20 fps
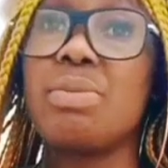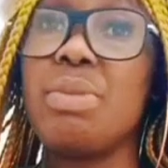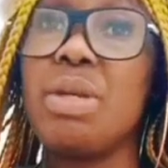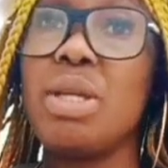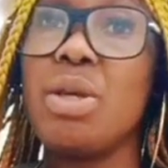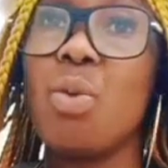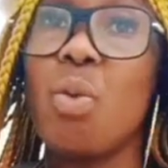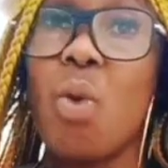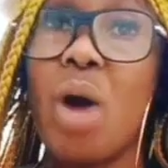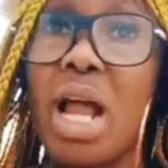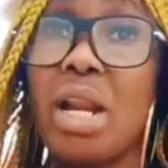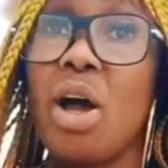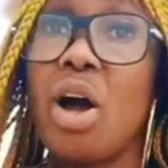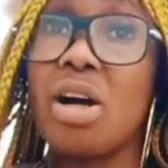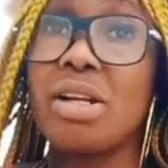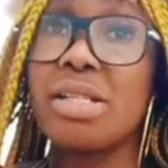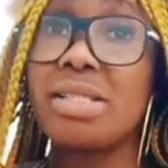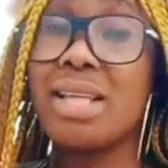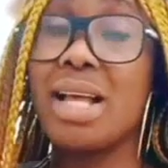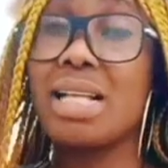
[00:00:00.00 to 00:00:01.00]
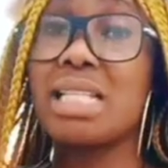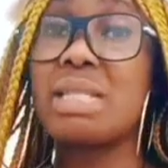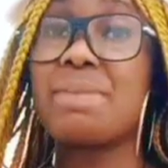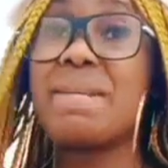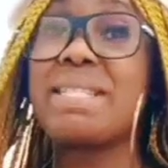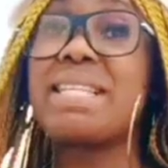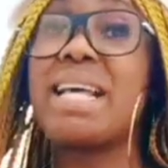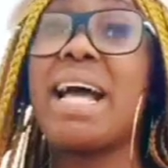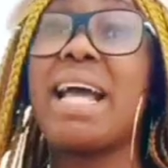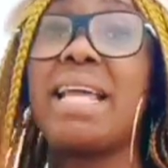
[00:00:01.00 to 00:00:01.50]
me, while all these
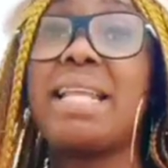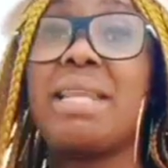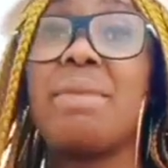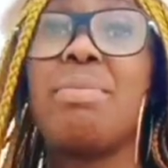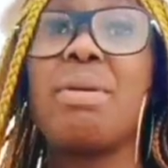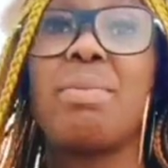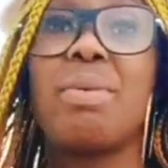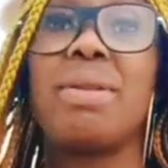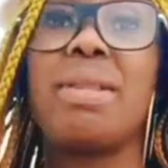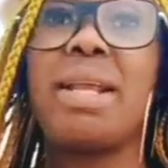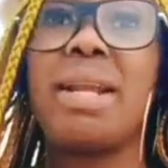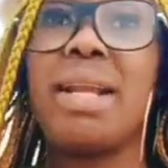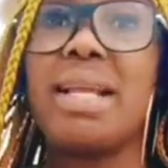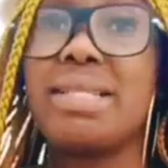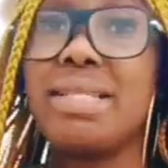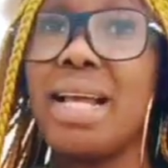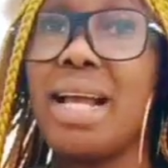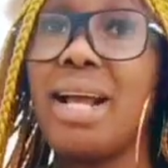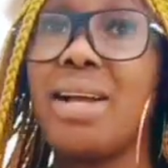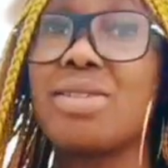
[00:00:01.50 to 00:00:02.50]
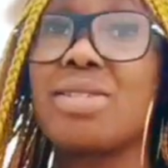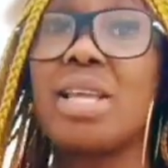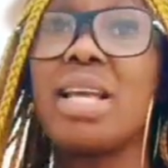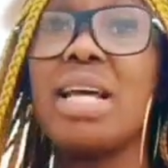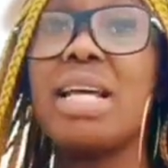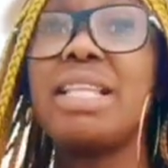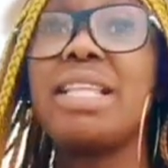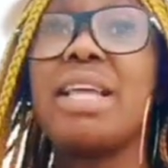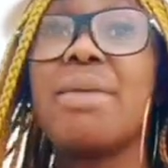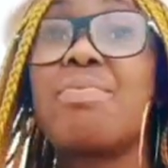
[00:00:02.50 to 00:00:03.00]
housemates are in the Big Brother Naija house,
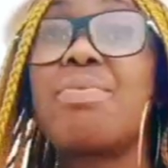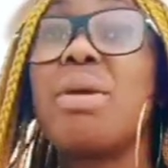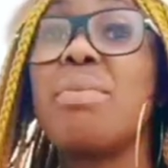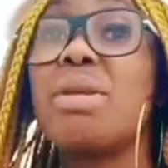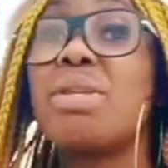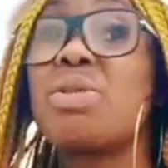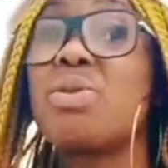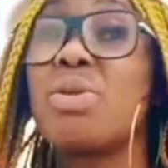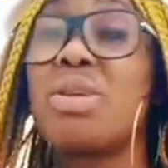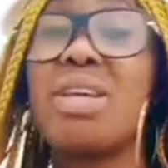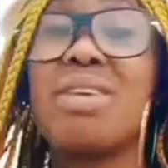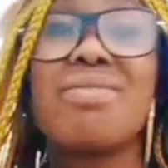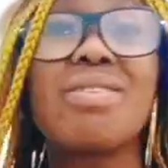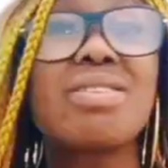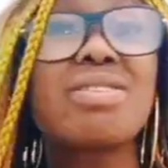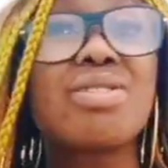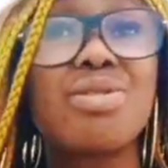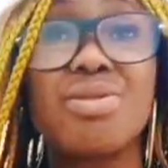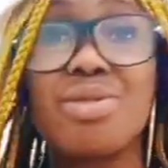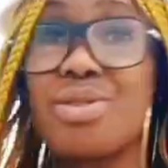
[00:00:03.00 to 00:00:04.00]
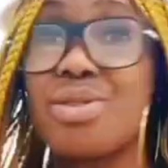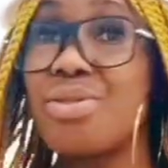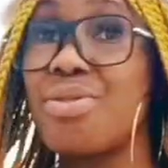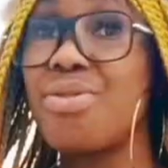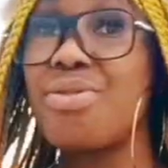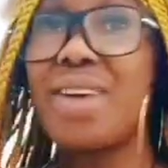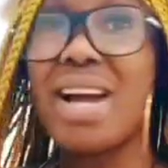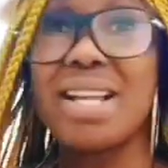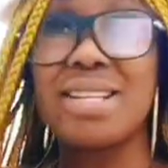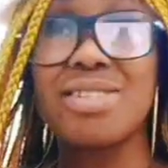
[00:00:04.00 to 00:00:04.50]
they promise to give us cruise,
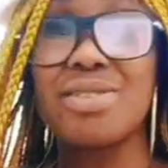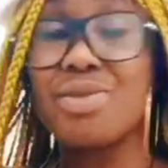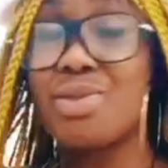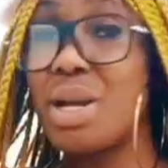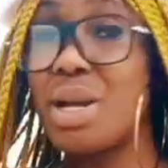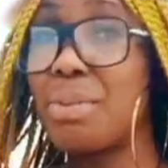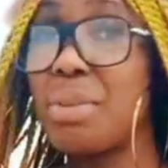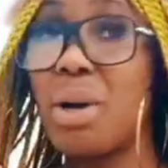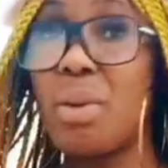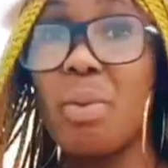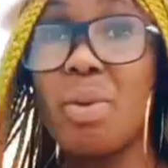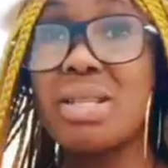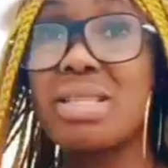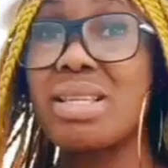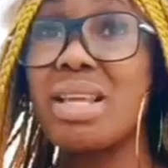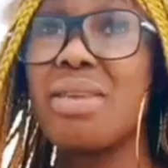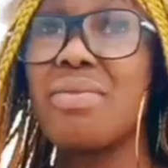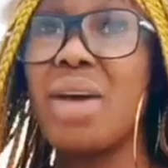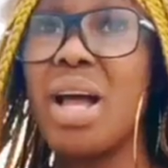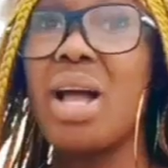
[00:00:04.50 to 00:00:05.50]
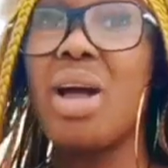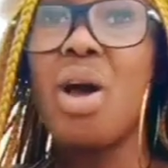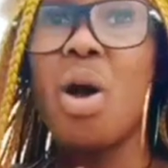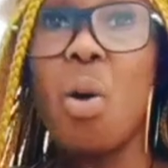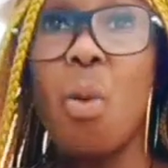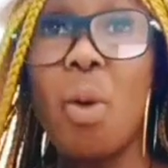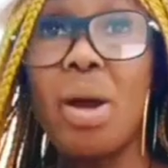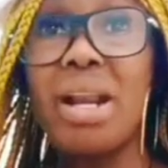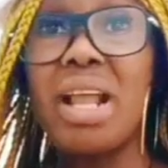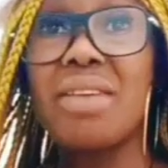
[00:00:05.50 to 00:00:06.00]
fight, drama, whatever.
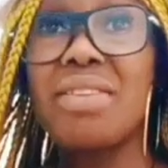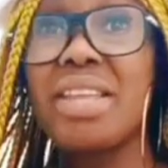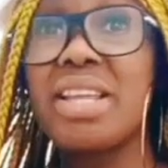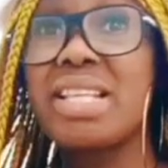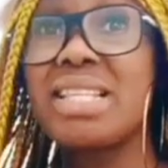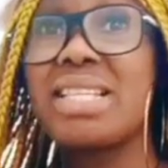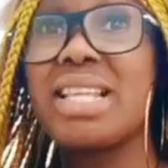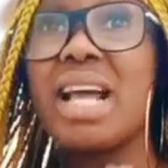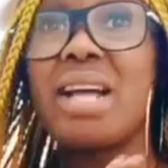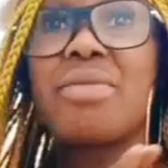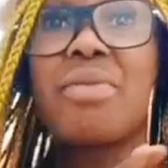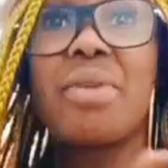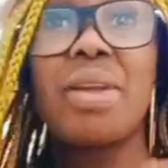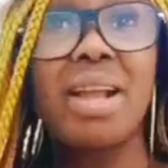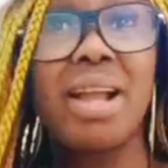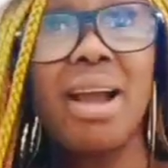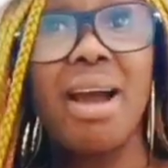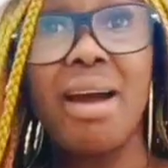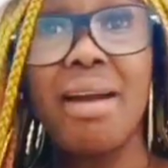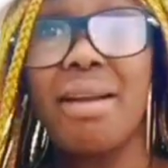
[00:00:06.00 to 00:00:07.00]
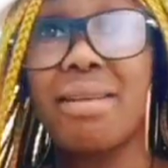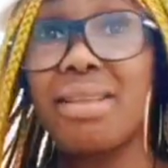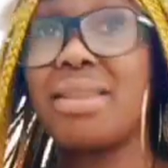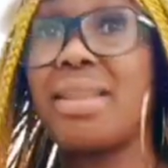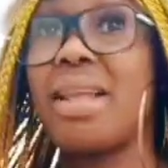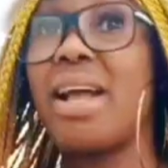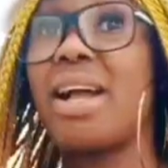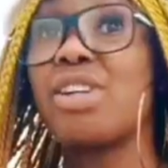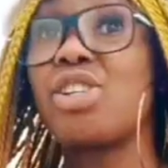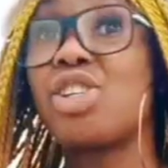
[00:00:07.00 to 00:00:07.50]
Whether this is their real character
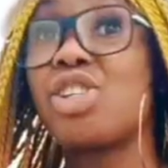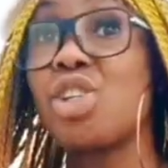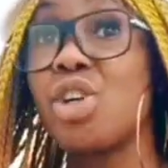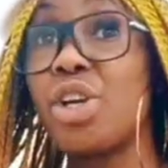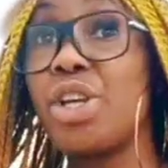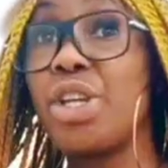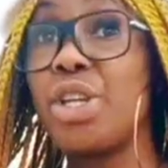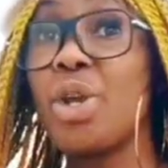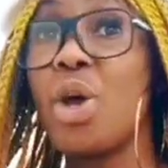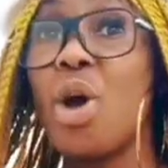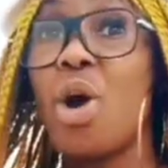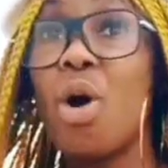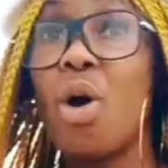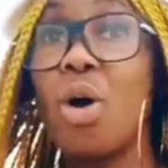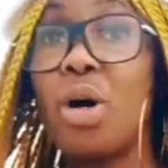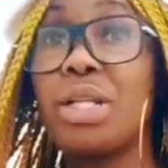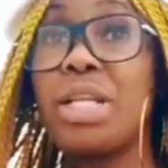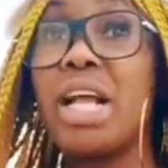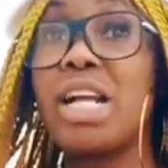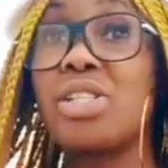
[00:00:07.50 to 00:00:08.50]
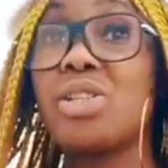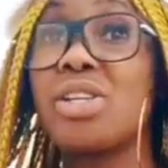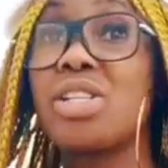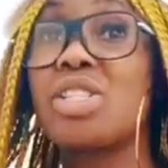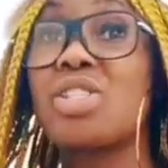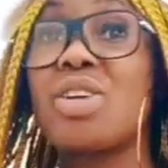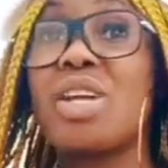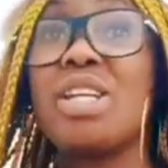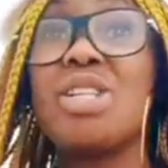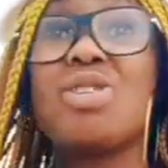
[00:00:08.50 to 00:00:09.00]
they are showing or they are
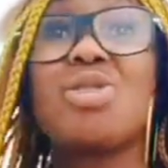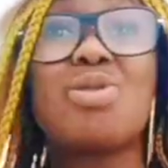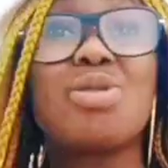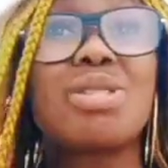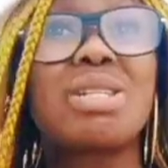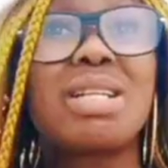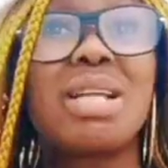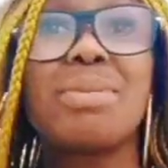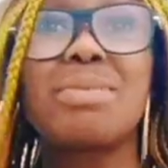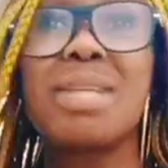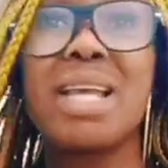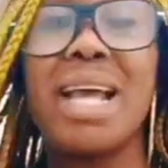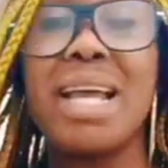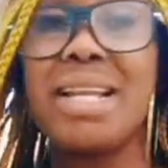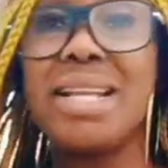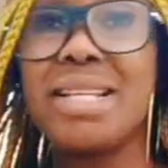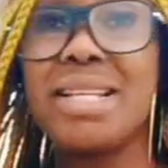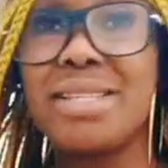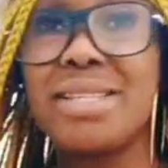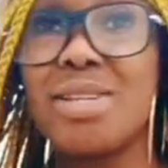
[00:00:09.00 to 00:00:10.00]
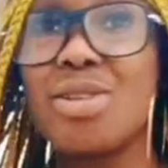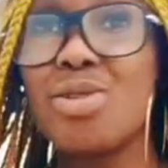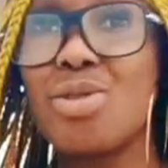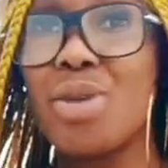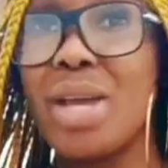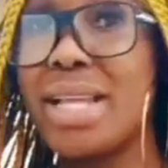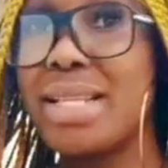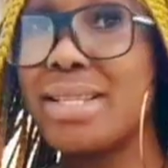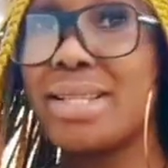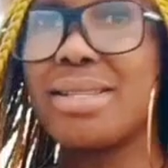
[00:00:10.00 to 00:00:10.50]
just trying to script anything to
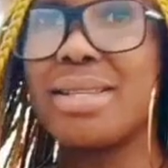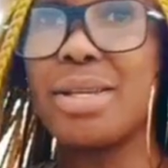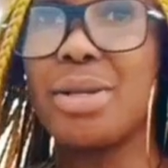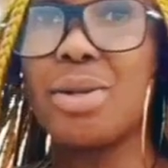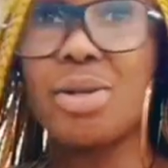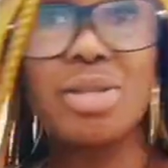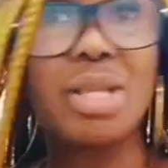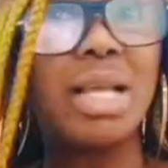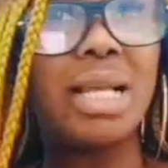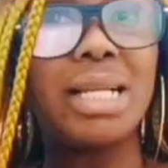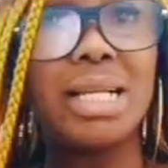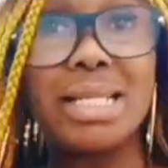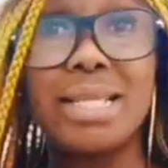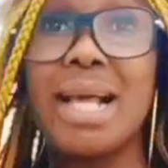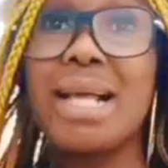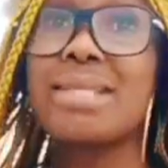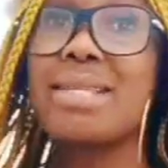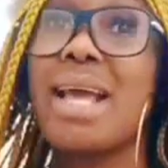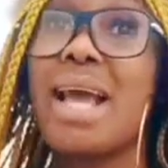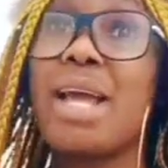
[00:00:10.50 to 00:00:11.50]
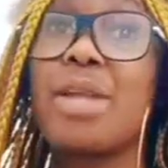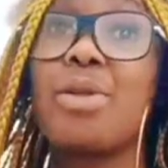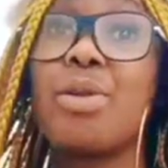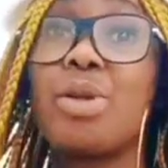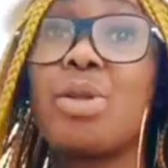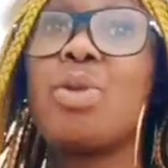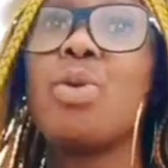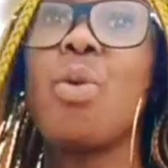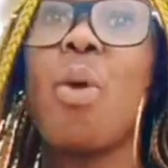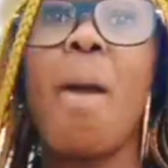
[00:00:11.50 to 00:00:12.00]
entertain us, that I
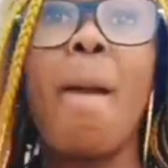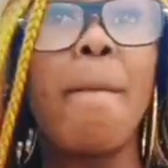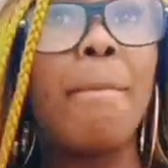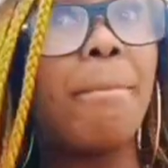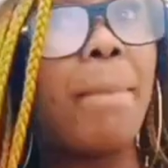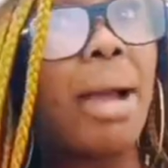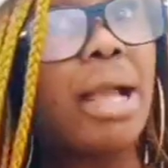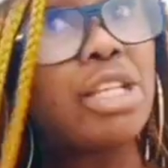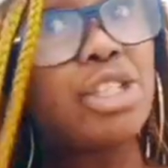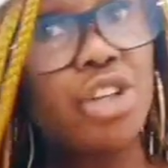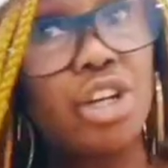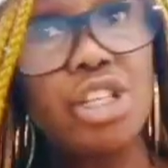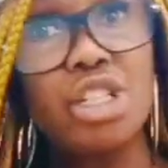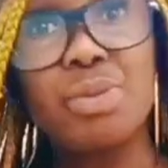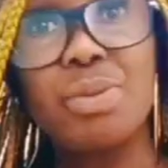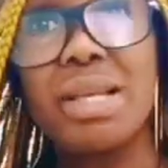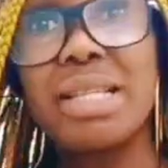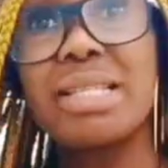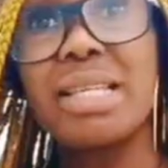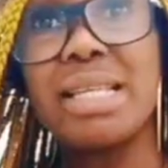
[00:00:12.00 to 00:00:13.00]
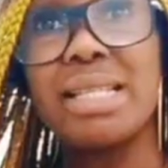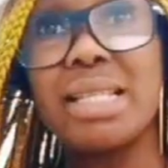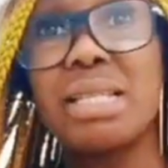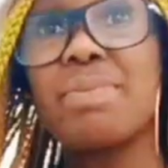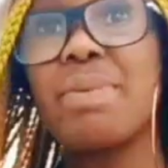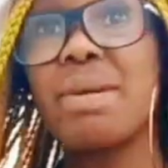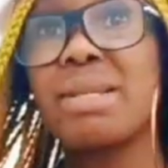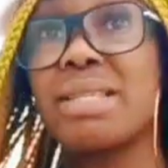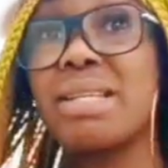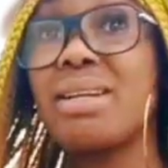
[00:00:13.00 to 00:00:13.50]
don't know. My judgment in this
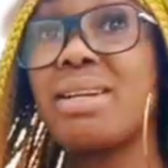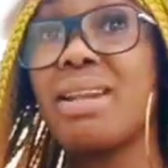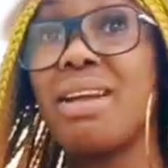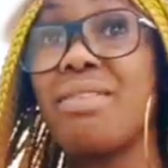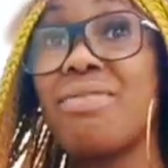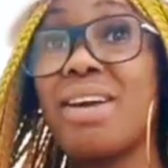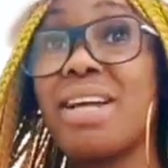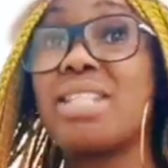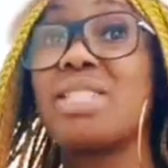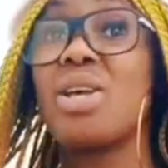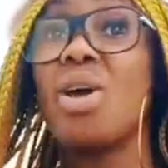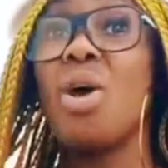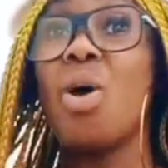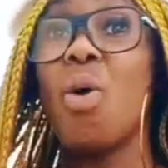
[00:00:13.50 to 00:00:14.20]
particular fight,